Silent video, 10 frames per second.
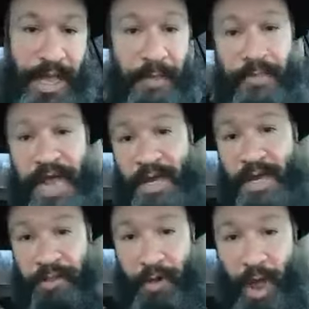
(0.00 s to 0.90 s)
and many
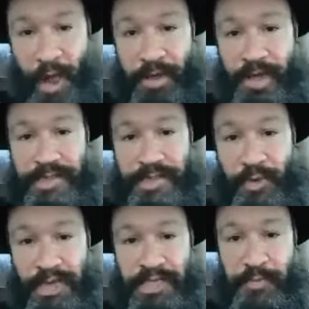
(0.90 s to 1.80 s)
other holidays that
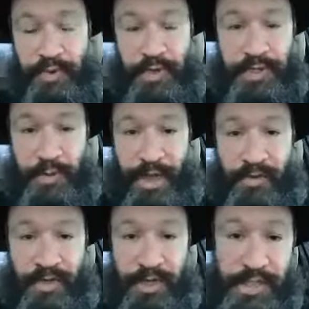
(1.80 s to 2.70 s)
we experienced throughout the year.